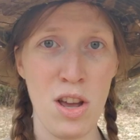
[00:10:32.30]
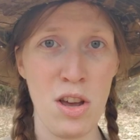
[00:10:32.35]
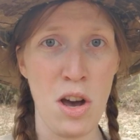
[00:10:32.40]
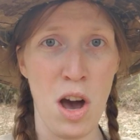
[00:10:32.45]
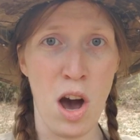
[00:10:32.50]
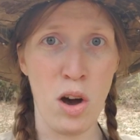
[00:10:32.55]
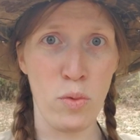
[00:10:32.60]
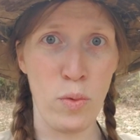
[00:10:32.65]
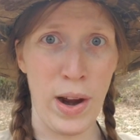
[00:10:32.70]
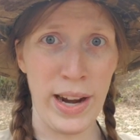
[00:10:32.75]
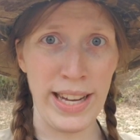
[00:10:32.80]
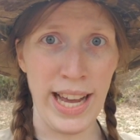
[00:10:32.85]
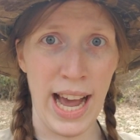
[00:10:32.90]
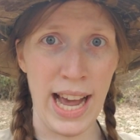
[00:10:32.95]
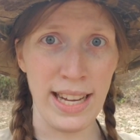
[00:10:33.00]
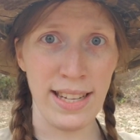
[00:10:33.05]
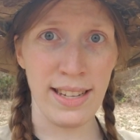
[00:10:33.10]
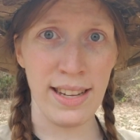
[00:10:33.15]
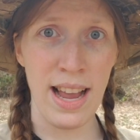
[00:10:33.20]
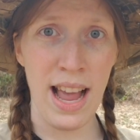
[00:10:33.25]
All right,
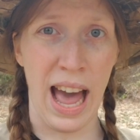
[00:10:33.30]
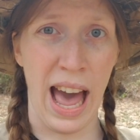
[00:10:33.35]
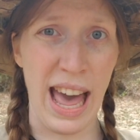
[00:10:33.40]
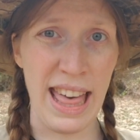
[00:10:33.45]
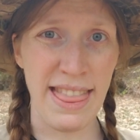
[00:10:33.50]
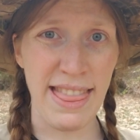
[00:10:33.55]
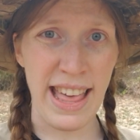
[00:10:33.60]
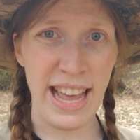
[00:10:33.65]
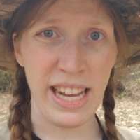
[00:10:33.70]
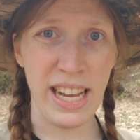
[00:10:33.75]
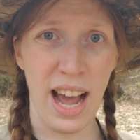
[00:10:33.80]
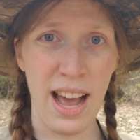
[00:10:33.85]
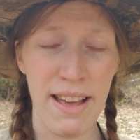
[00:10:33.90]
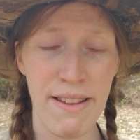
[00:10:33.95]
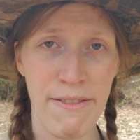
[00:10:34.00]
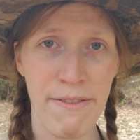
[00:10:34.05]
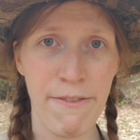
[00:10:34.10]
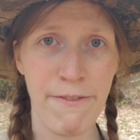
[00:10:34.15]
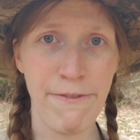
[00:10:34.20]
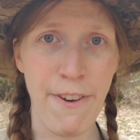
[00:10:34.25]
guys, I think I
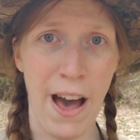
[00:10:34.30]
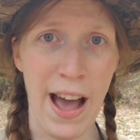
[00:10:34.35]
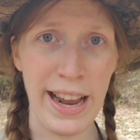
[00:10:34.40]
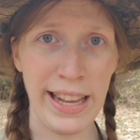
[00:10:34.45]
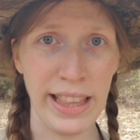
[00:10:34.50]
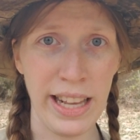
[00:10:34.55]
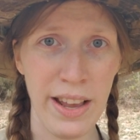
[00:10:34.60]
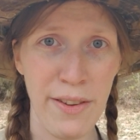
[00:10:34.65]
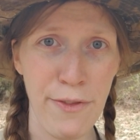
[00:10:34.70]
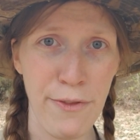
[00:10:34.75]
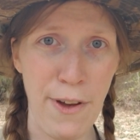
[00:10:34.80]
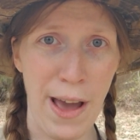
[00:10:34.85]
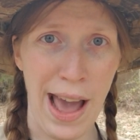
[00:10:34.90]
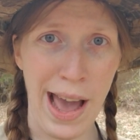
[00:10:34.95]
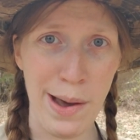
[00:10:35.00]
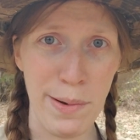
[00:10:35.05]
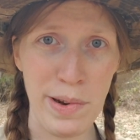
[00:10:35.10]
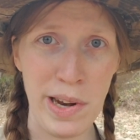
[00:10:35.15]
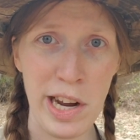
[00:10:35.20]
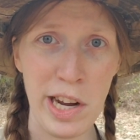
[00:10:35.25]
finally
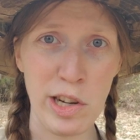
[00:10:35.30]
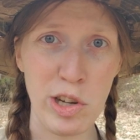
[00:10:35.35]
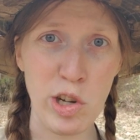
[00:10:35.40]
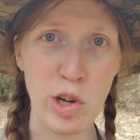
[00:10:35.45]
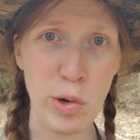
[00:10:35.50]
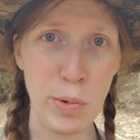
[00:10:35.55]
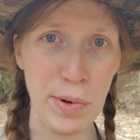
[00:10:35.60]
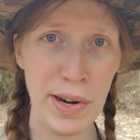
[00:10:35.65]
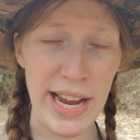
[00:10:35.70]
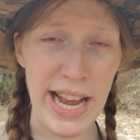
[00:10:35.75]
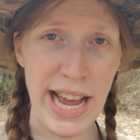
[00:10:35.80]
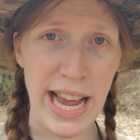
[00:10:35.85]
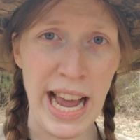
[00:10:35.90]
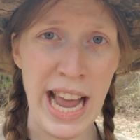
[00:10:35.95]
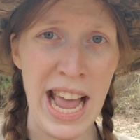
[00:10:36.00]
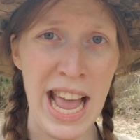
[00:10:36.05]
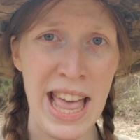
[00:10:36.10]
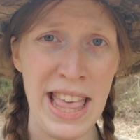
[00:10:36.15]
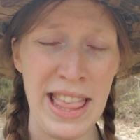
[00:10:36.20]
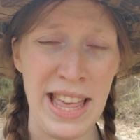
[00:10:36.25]
found a tree
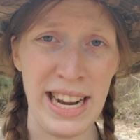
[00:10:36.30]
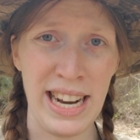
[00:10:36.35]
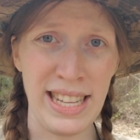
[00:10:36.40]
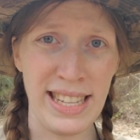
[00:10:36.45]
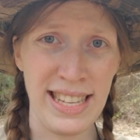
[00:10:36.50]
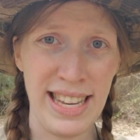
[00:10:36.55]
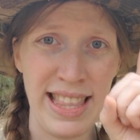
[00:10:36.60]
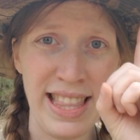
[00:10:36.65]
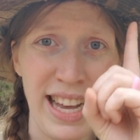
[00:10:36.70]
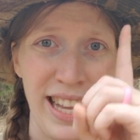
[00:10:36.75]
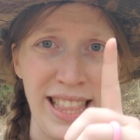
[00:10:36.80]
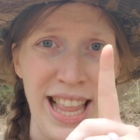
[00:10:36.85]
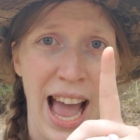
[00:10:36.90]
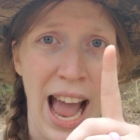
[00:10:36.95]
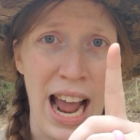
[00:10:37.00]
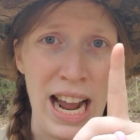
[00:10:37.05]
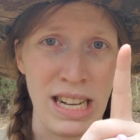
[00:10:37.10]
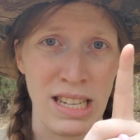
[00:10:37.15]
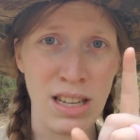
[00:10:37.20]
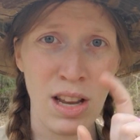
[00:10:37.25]
that it's in the
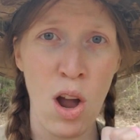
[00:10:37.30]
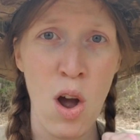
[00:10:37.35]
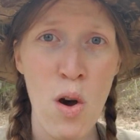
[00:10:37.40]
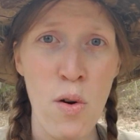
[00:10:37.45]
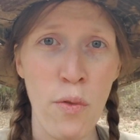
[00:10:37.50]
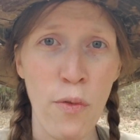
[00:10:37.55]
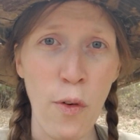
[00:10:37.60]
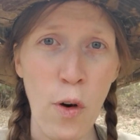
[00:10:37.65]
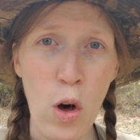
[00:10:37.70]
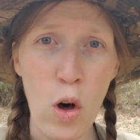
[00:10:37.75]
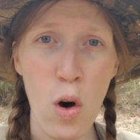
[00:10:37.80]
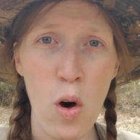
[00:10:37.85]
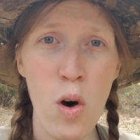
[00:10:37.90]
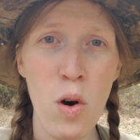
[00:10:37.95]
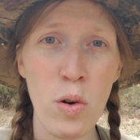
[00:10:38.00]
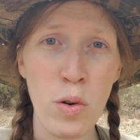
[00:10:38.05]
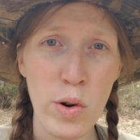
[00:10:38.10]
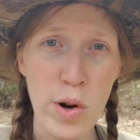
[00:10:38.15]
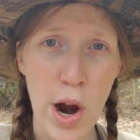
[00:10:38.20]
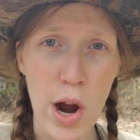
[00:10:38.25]
last
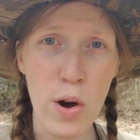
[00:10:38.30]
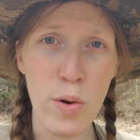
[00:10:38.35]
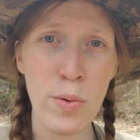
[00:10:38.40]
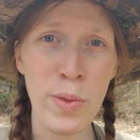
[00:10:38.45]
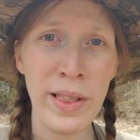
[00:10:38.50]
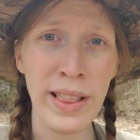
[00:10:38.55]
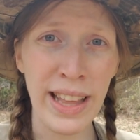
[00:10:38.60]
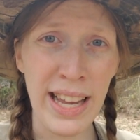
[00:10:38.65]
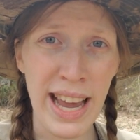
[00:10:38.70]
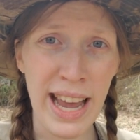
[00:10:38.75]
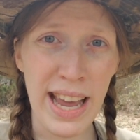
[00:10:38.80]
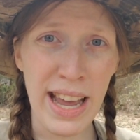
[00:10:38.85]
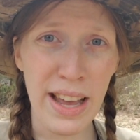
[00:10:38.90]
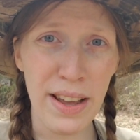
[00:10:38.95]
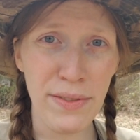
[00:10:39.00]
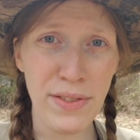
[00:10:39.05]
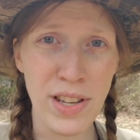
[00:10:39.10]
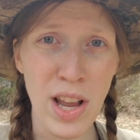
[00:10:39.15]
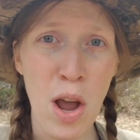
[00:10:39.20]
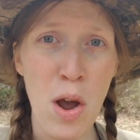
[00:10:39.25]
full-grown
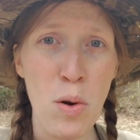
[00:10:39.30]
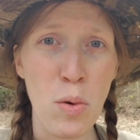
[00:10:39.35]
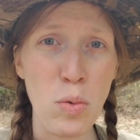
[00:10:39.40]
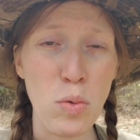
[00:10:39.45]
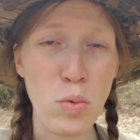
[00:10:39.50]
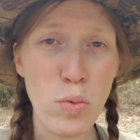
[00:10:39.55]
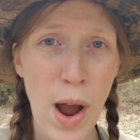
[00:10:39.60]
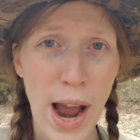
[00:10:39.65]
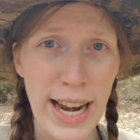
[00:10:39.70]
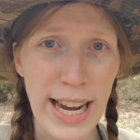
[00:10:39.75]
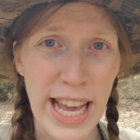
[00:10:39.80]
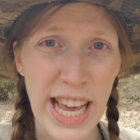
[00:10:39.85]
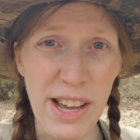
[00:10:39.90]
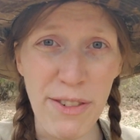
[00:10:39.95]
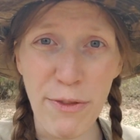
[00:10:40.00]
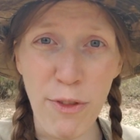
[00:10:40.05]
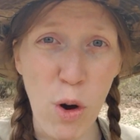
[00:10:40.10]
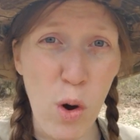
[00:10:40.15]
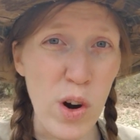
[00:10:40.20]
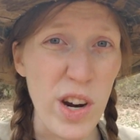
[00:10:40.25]
leaves, ready
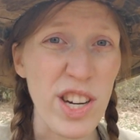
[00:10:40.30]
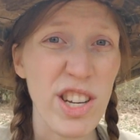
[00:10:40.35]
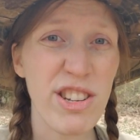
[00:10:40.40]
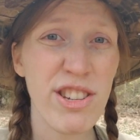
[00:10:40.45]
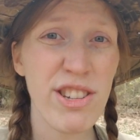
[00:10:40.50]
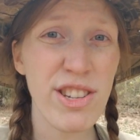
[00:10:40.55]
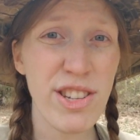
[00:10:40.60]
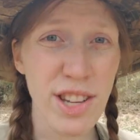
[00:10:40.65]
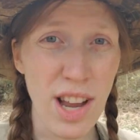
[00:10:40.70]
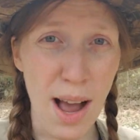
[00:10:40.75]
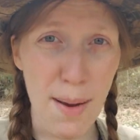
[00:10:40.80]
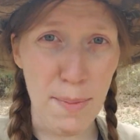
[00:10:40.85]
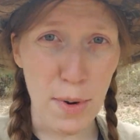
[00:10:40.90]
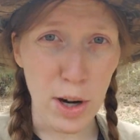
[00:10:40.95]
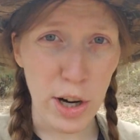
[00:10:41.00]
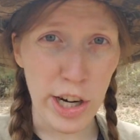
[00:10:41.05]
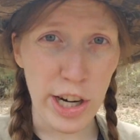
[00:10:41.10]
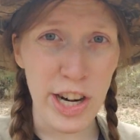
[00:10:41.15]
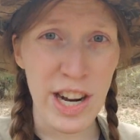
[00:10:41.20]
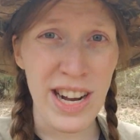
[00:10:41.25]
for
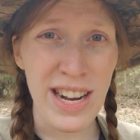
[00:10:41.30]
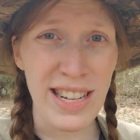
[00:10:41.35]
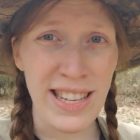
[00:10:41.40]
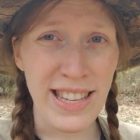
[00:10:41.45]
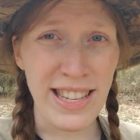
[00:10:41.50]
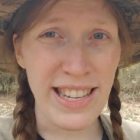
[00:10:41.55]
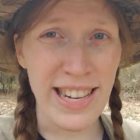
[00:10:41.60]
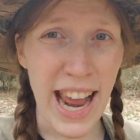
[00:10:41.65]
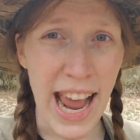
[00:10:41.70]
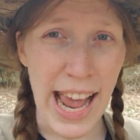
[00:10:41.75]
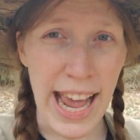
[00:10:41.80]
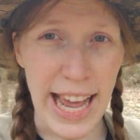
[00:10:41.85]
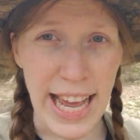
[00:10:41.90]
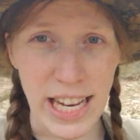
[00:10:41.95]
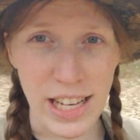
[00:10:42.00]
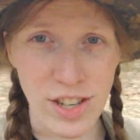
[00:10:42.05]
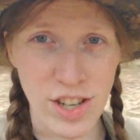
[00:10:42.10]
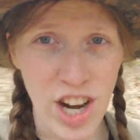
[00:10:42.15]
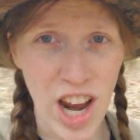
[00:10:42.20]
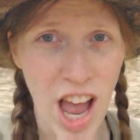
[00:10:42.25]
summer
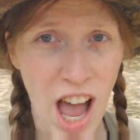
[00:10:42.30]
stage.